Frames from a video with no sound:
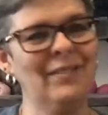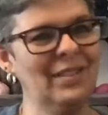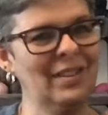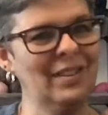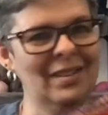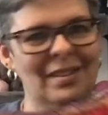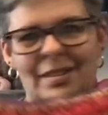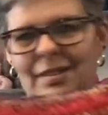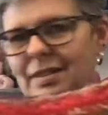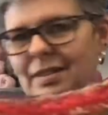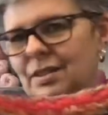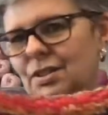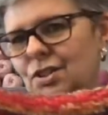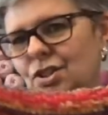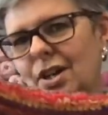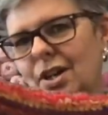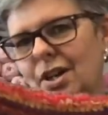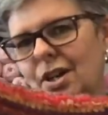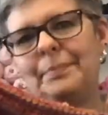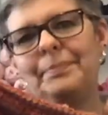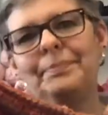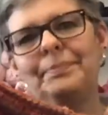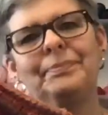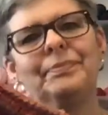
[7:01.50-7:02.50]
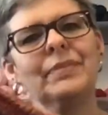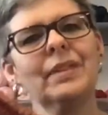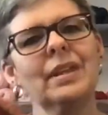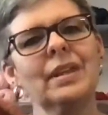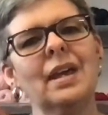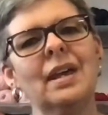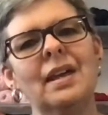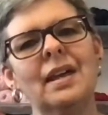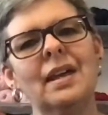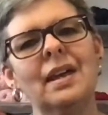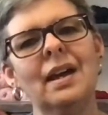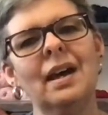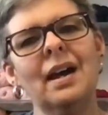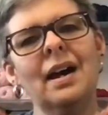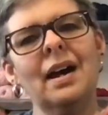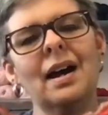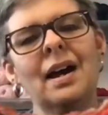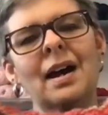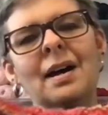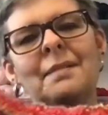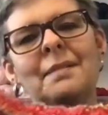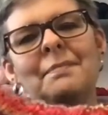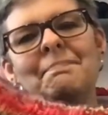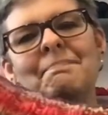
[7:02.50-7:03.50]
this in the shop.
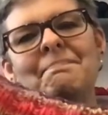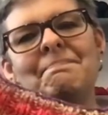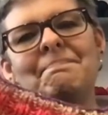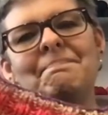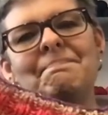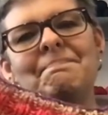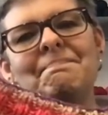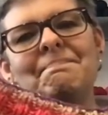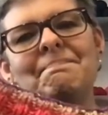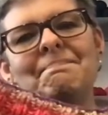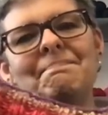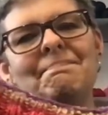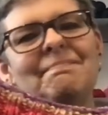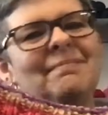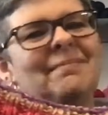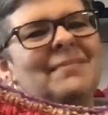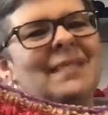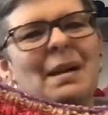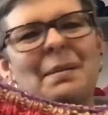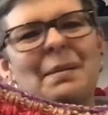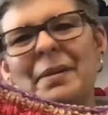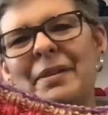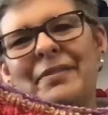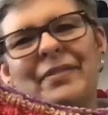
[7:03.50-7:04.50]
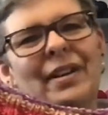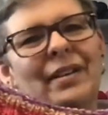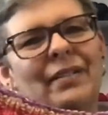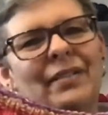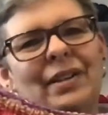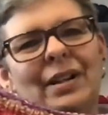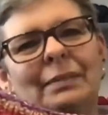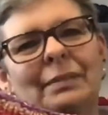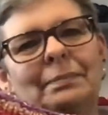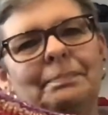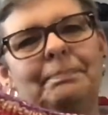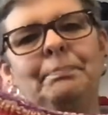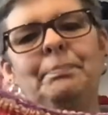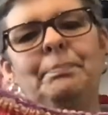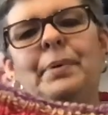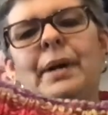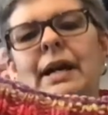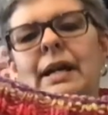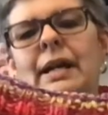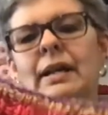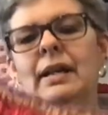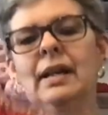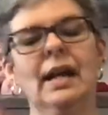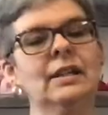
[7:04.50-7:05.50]
Not my favorite,
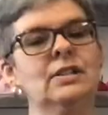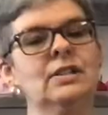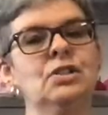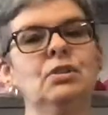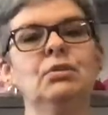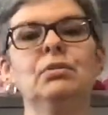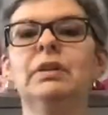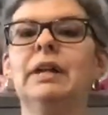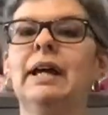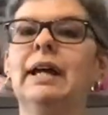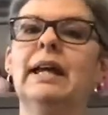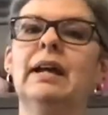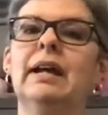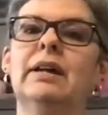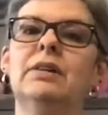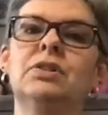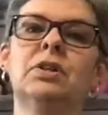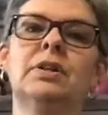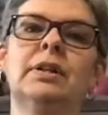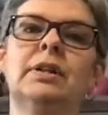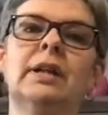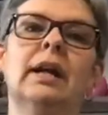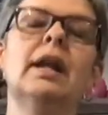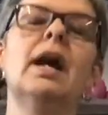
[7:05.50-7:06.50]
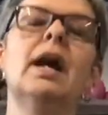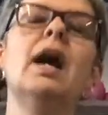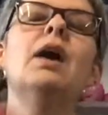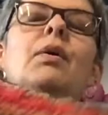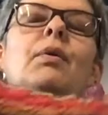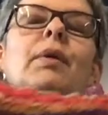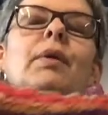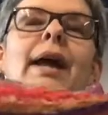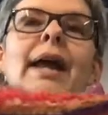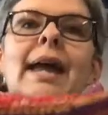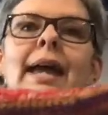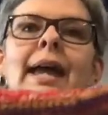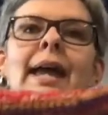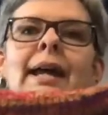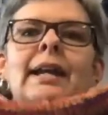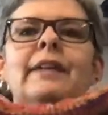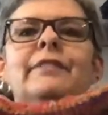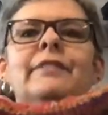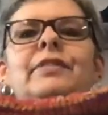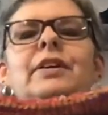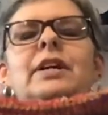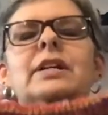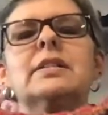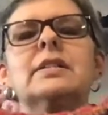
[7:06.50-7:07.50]
but I do like how it turned out. Oh, and
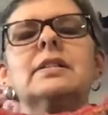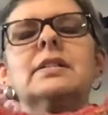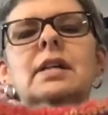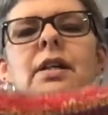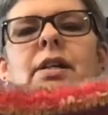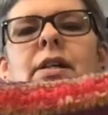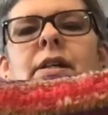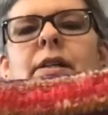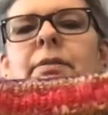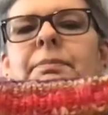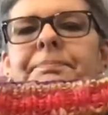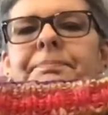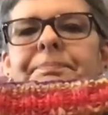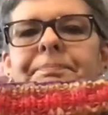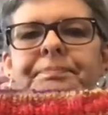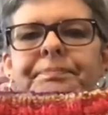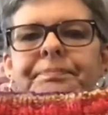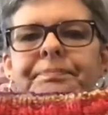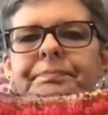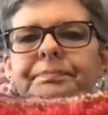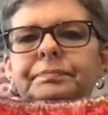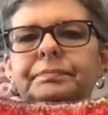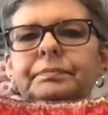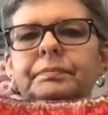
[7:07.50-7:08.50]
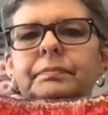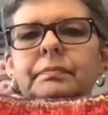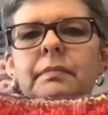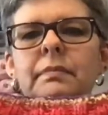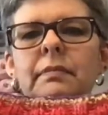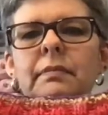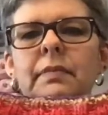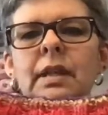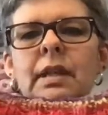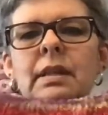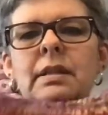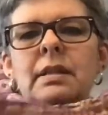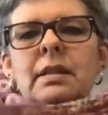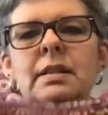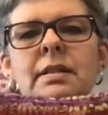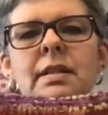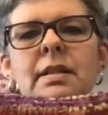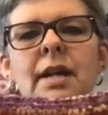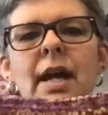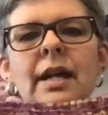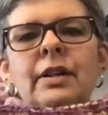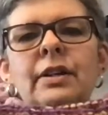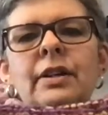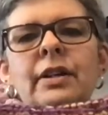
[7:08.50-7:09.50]
I forgot to tell you, the
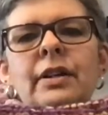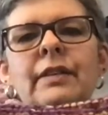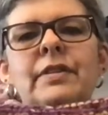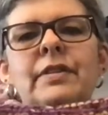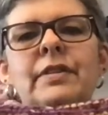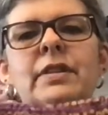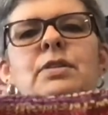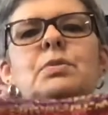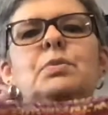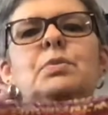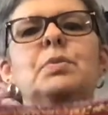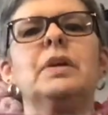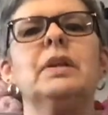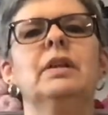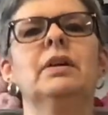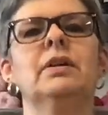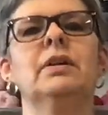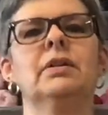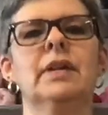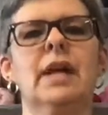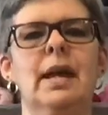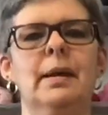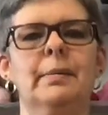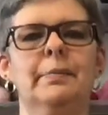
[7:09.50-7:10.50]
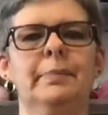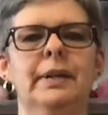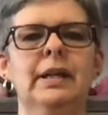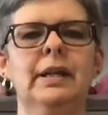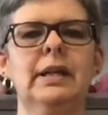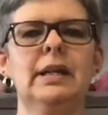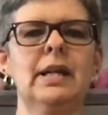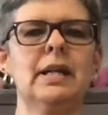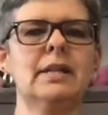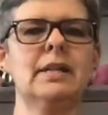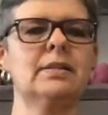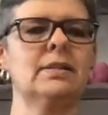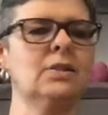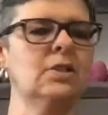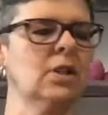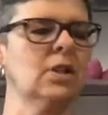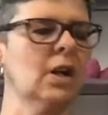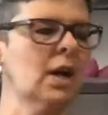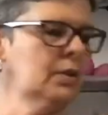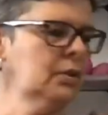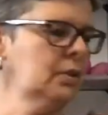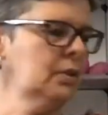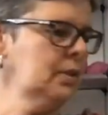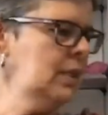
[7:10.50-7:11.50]
designer of this sweet little capelet is
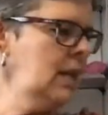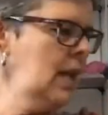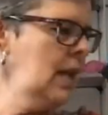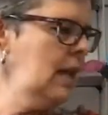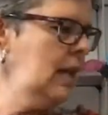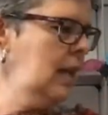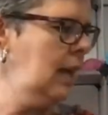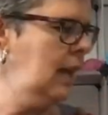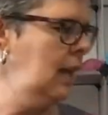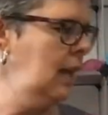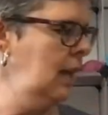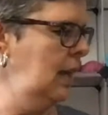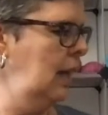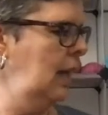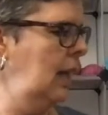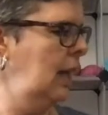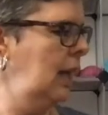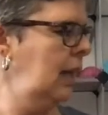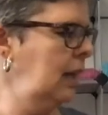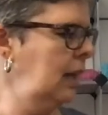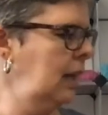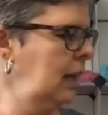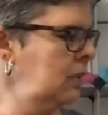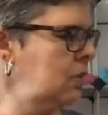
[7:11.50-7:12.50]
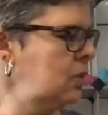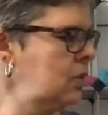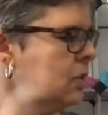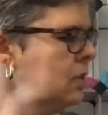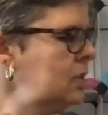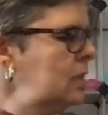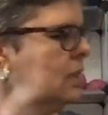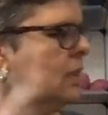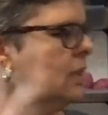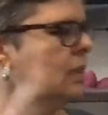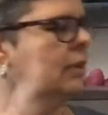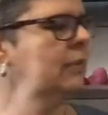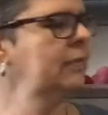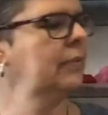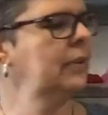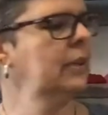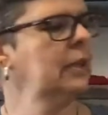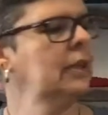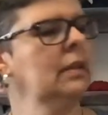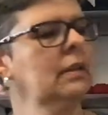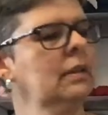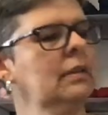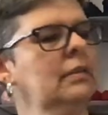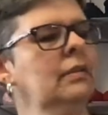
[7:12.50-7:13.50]
Dawn Ortega. And I'll see if I
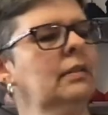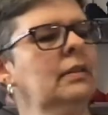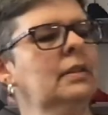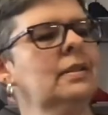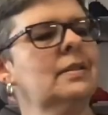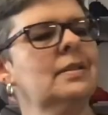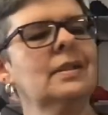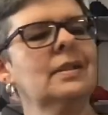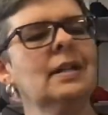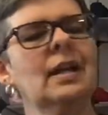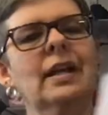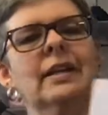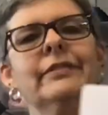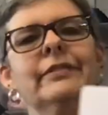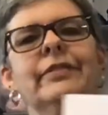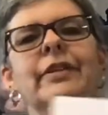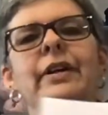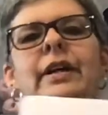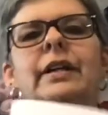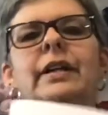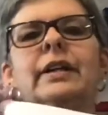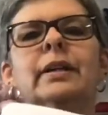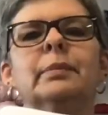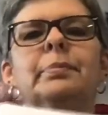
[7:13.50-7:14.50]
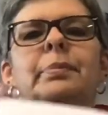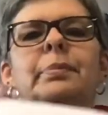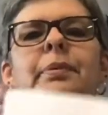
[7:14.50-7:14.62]
can, it's not a very good